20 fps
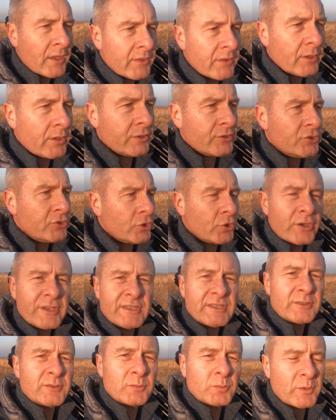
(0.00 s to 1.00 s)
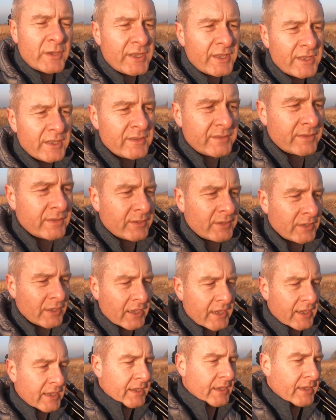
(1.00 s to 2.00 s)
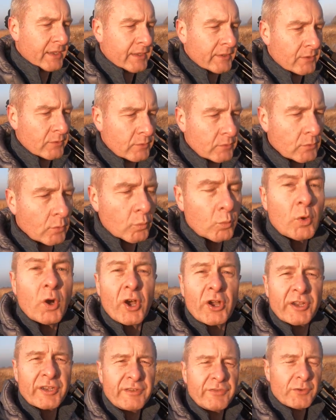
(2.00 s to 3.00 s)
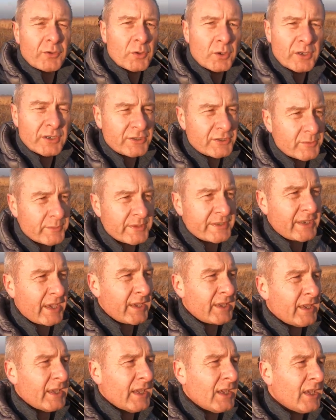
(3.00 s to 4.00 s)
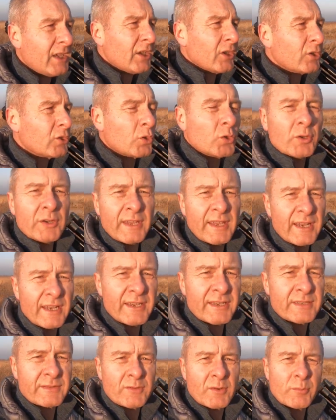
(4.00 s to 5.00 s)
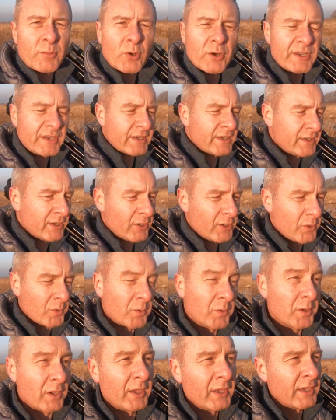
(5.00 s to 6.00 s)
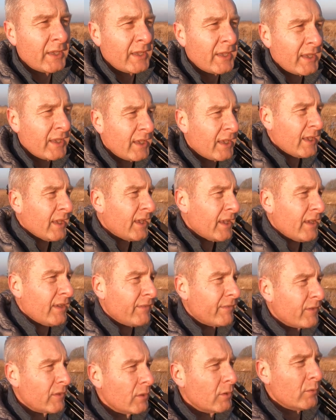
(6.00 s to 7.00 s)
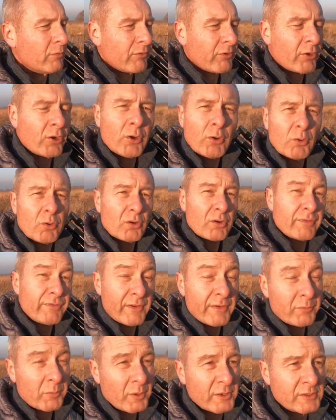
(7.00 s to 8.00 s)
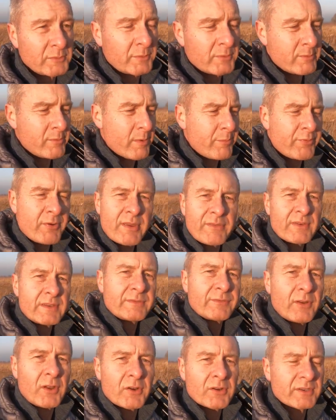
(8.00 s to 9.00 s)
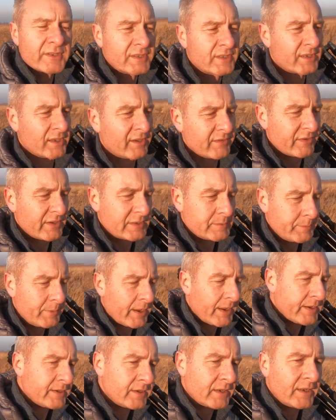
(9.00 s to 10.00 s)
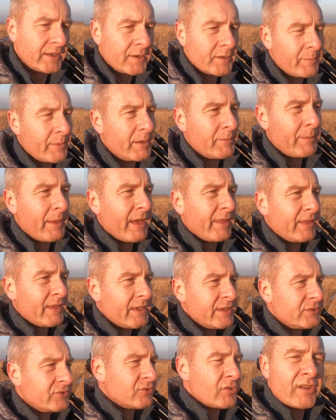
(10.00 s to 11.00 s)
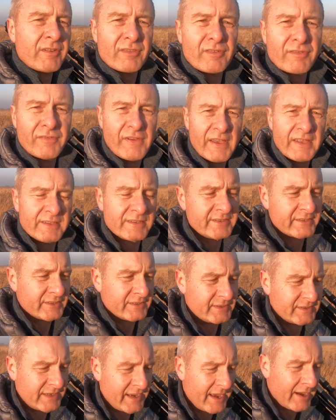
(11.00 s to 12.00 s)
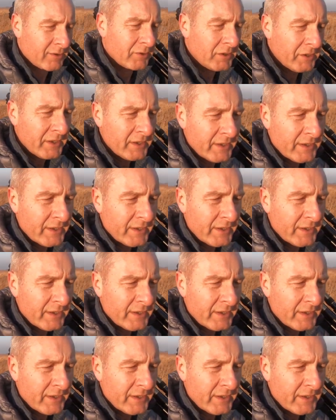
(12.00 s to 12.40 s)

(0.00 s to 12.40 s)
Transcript: that joined with or worked for, shall we say, Cornelius Vermuyden, who, if you recall or if you've watched one of my previous vlogs, I've explained a little bit about the history of the Fens and how